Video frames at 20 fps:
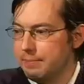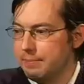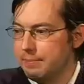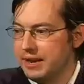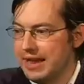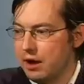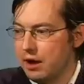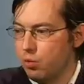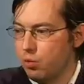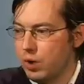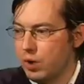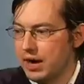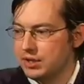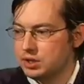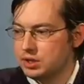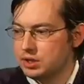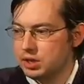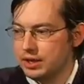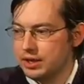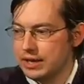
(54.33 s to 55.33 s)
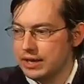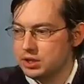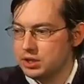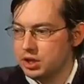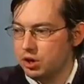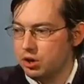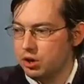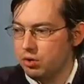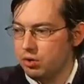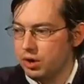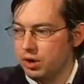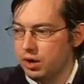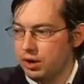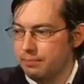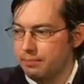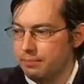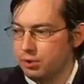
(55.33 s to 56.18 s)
but now white's king has no